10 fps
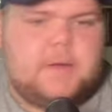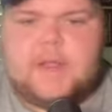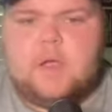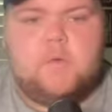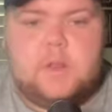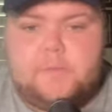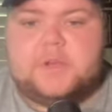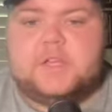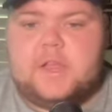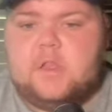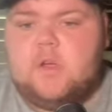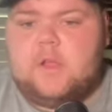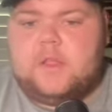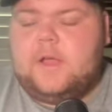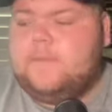But yeah, I really appreciate you
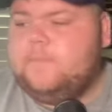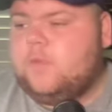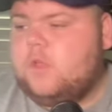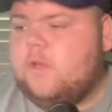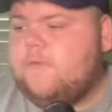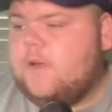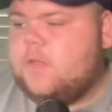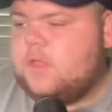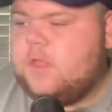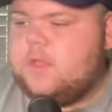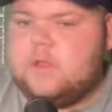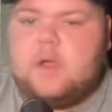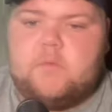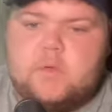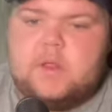guys um, so far this season.
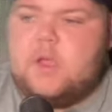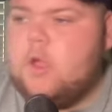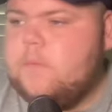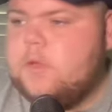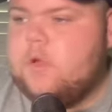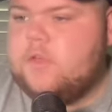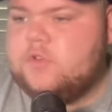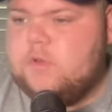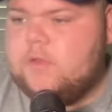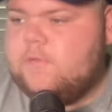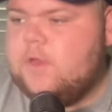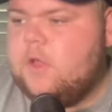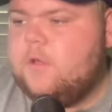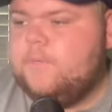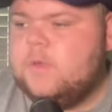I really hope you guys enjoyed this
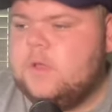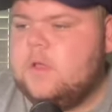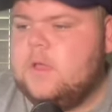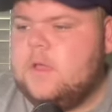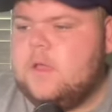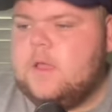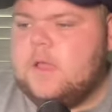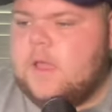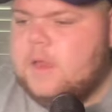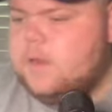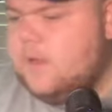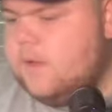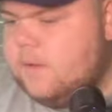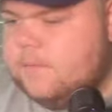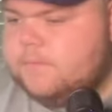video. And
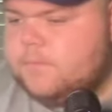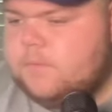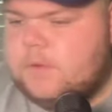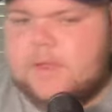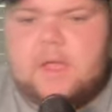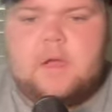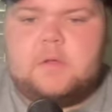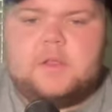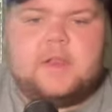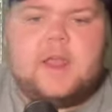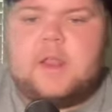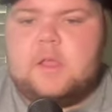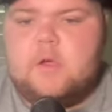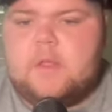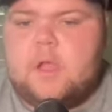uh, but yeah, I'm gonna get out of
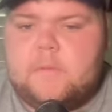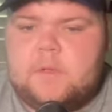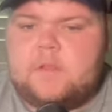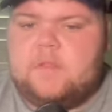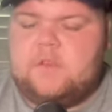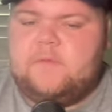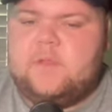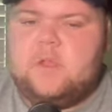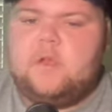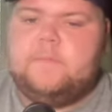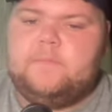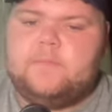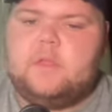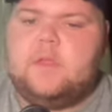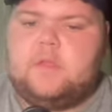here, guys. Hope you guys enjoyed the video,
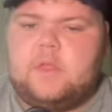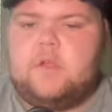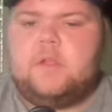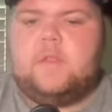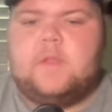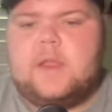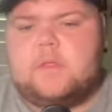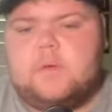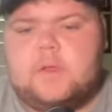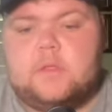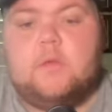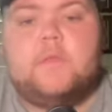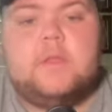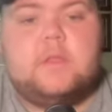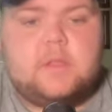and I'll see you guys in the next one. Until
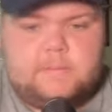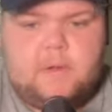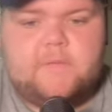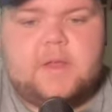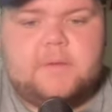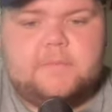then, it's goodbye for now.